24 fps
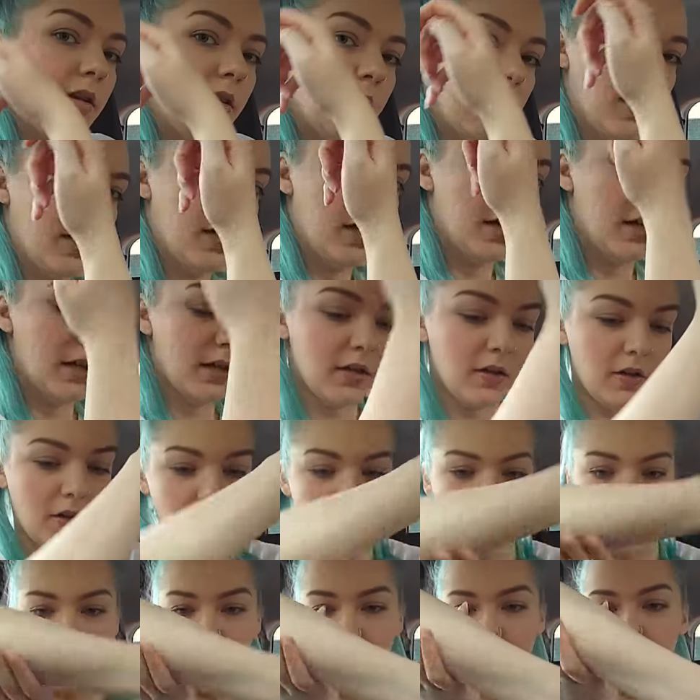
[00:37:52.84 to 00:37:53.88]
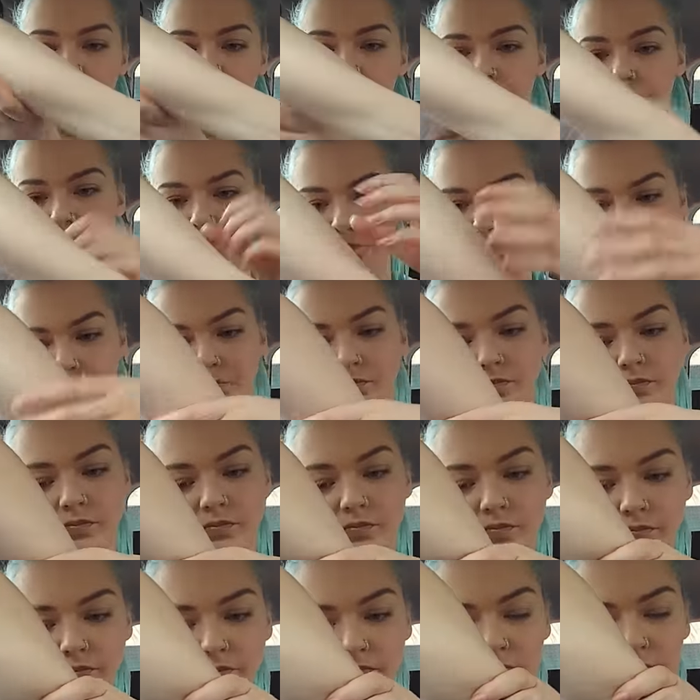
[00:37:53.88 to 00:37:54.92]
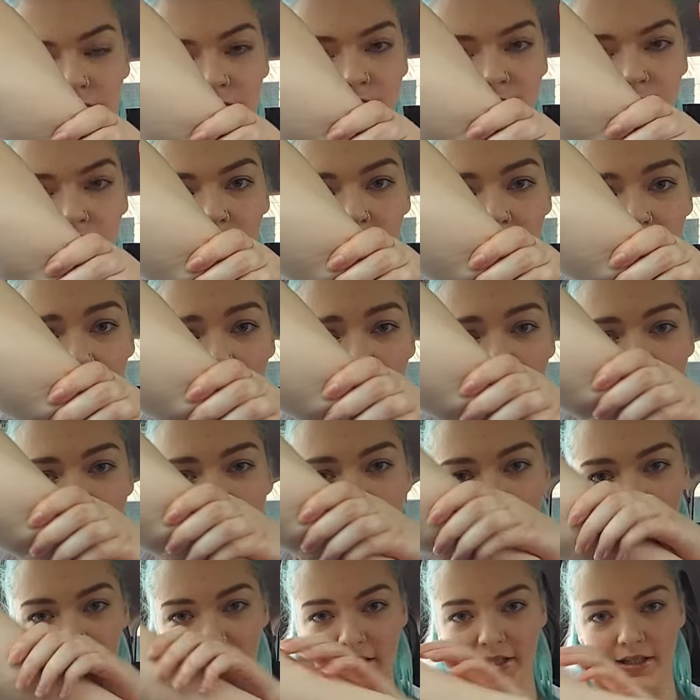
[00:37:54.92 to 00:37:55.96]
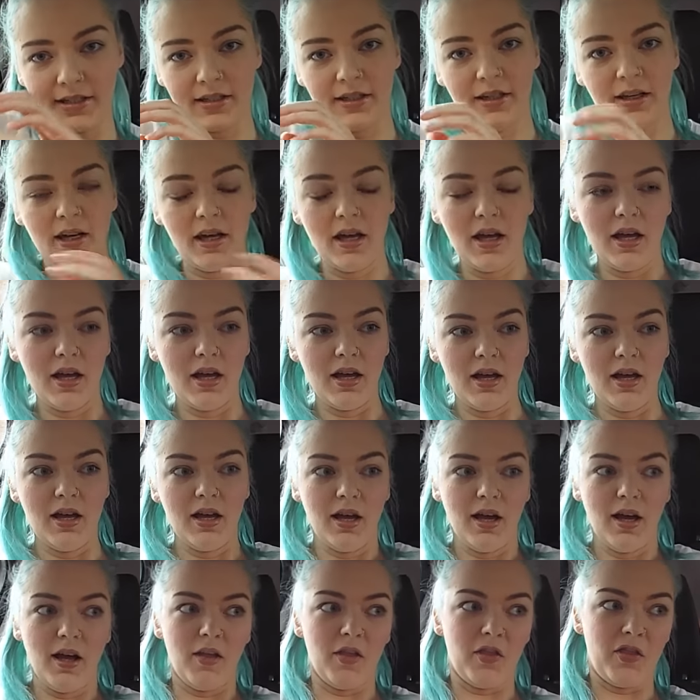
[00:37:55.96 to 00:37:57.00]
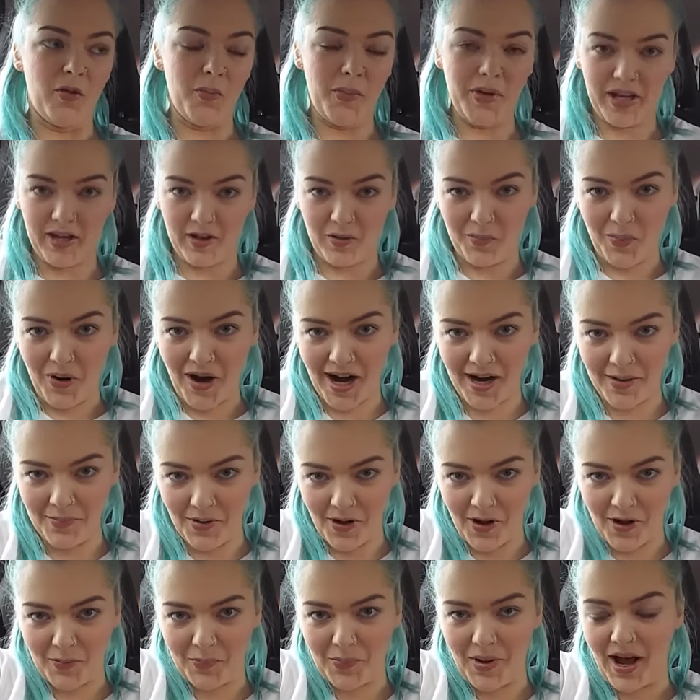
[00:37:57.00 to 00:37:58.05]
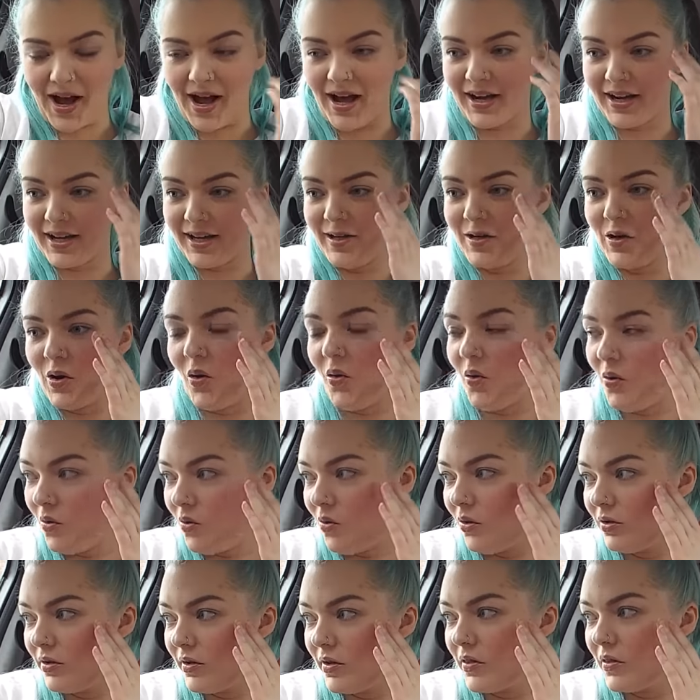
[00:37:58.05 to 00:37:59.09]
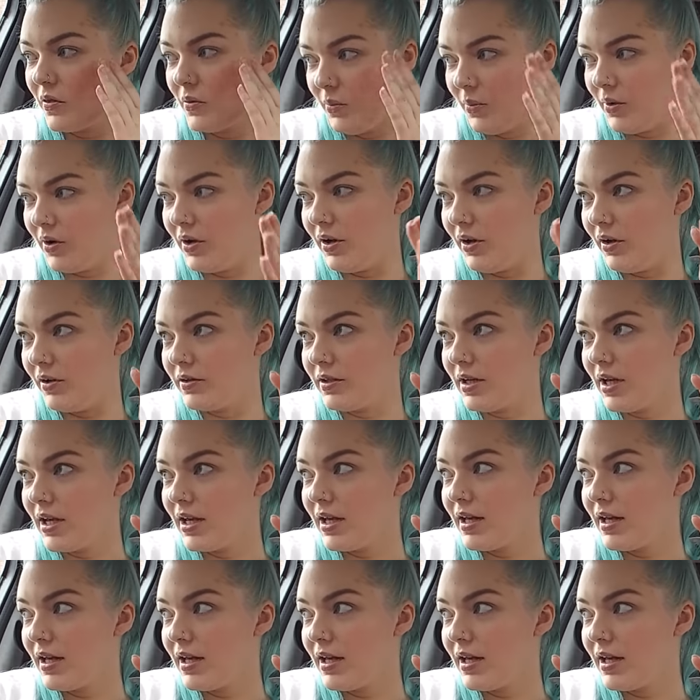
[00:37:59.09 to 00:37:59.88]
Ugh, on my arm. Of carrying the biggest Primark bag in all the world.